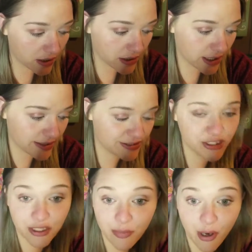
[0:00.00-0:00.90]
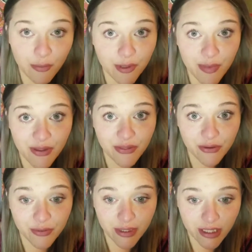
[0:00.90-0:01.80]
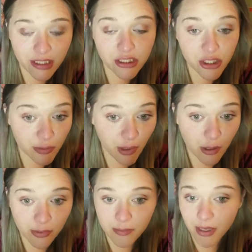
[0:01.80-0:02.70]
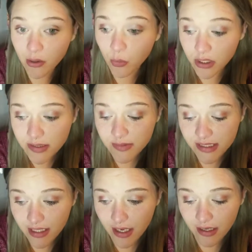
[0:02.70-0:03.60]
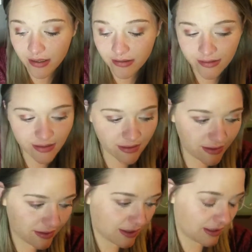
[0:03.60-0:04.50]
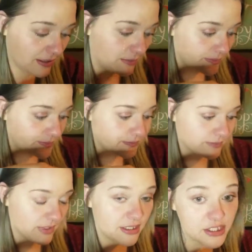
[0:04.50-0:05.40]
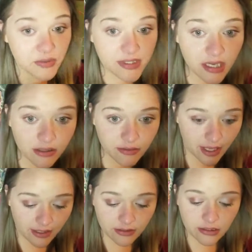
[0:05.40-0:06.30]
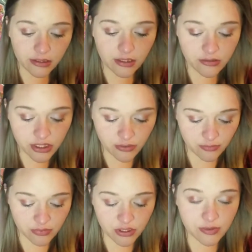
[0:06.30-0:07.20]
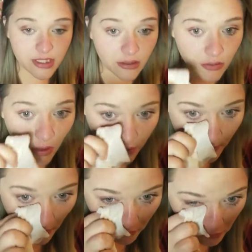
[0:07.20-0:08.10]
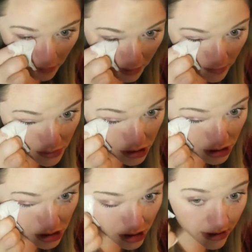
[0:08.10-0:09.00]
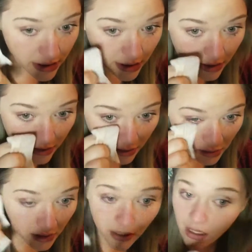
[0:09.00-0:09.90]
Because she had probably been through it, and she had probably made a worse mistake. And she would tell you that. You know, she would tell you all about the dumb shit she did, and